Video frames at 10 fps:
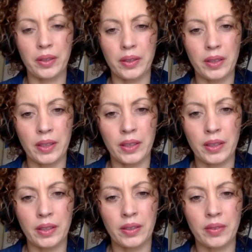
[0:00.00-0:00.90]
Not going to
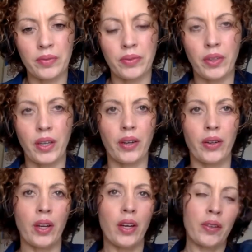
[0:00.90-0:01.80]
happen. So we just
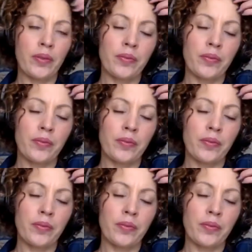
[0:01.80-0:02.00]
need to make